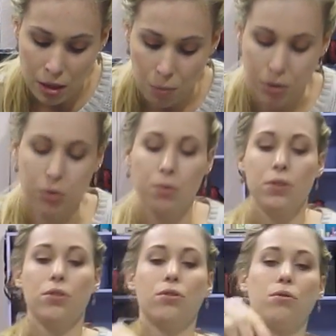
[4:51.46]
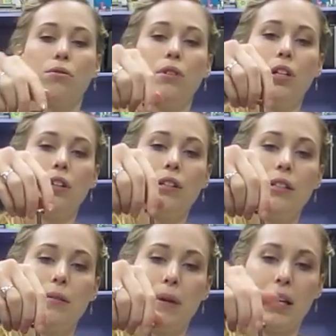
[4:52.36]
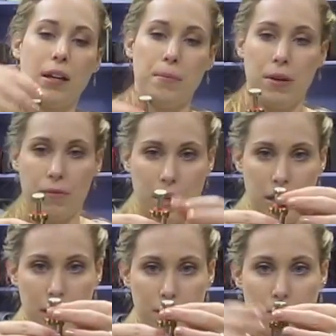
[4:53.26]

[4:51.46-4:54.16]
Once you unscrew it, you're going to see mine come off right now.